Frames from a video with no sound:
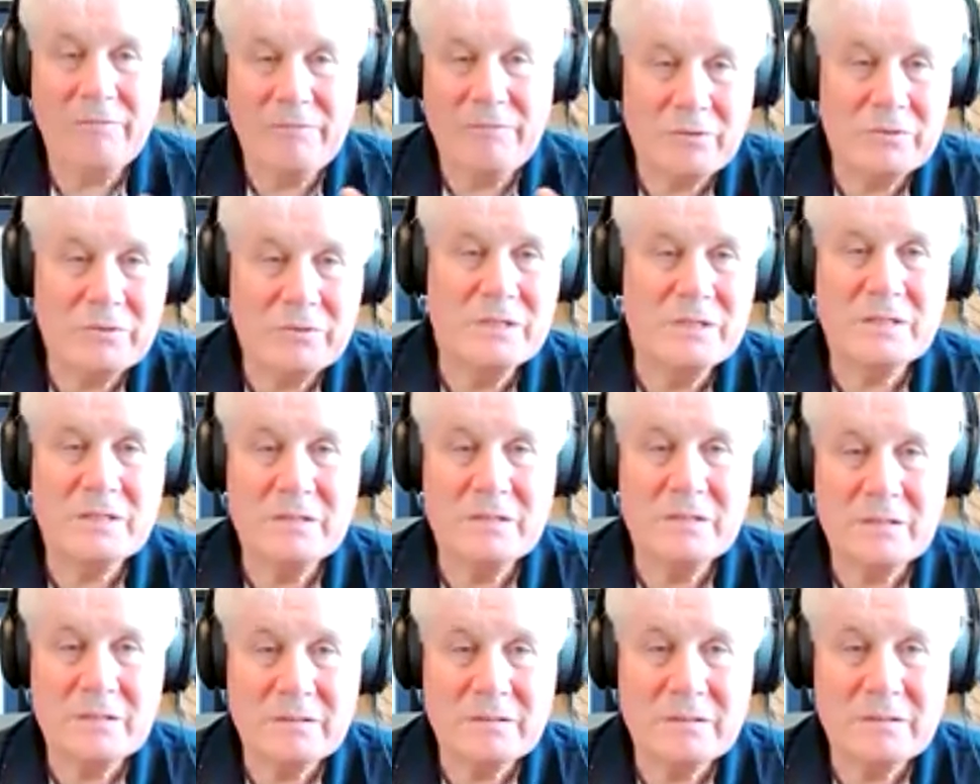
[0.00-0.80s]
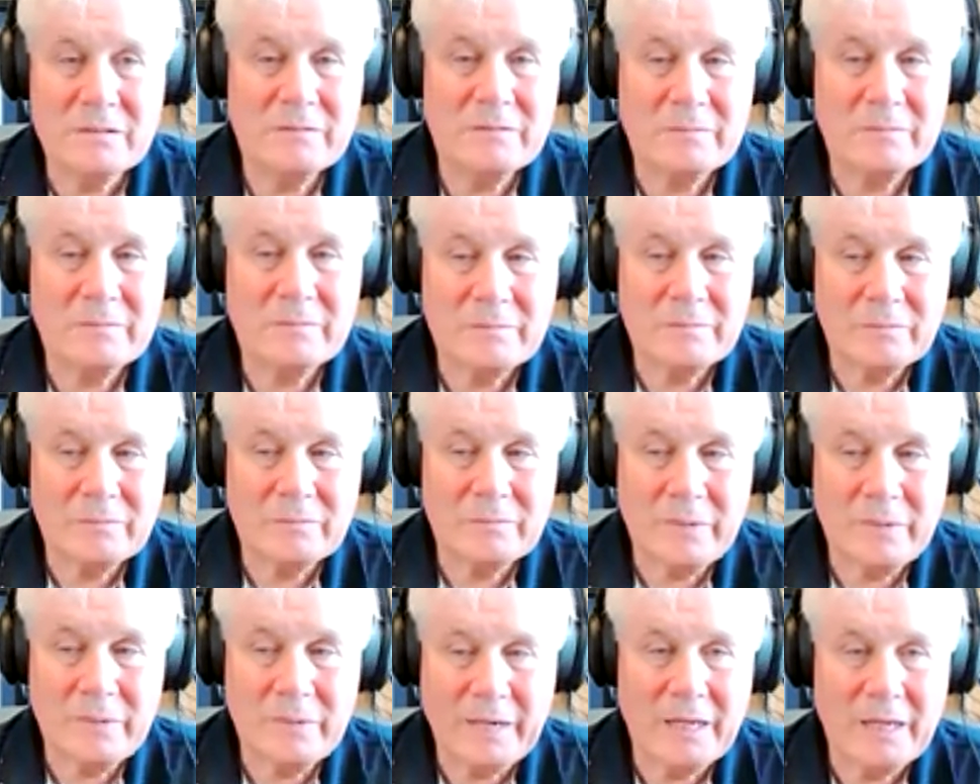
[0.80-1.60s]
and numbers and everything were
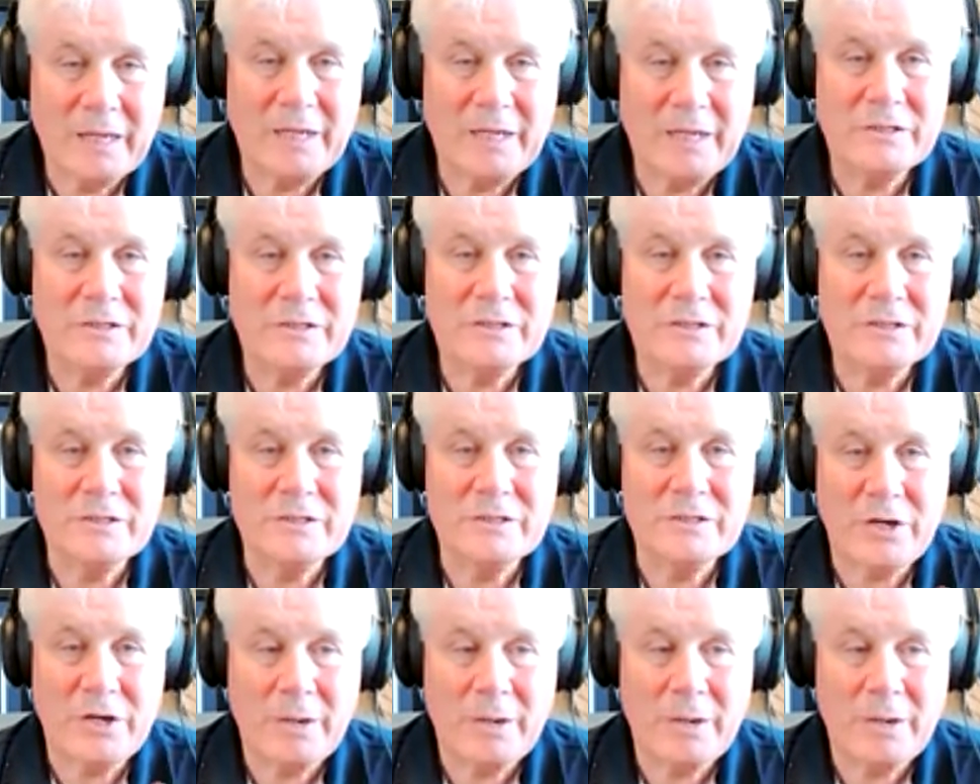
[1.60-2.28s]
coming back into my head